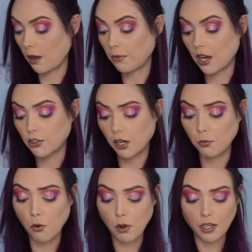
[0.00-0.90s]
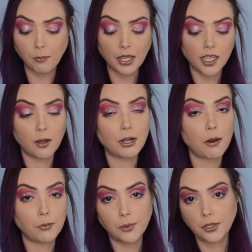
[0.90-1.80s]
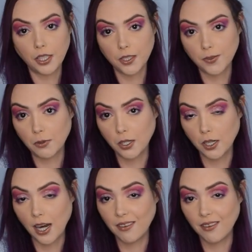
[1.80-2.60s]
I'm not sure I won't wind up picking up a couple more things from her